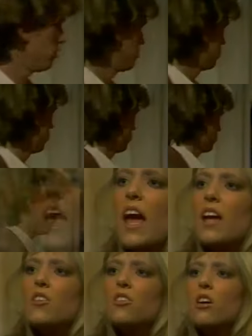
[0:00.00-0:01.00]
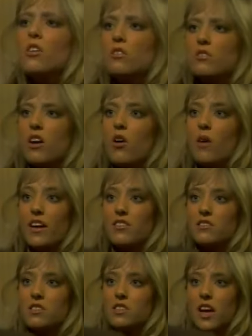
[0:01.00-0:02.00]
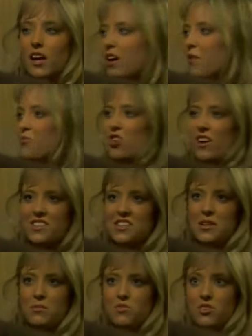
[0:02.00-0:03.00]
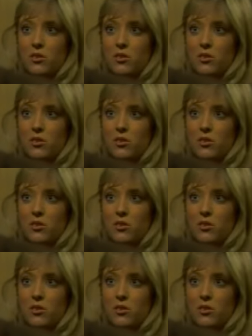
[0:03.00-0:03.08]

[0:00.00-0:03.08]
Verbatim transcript: No, hey, no, no, I understand. I'm trying to see him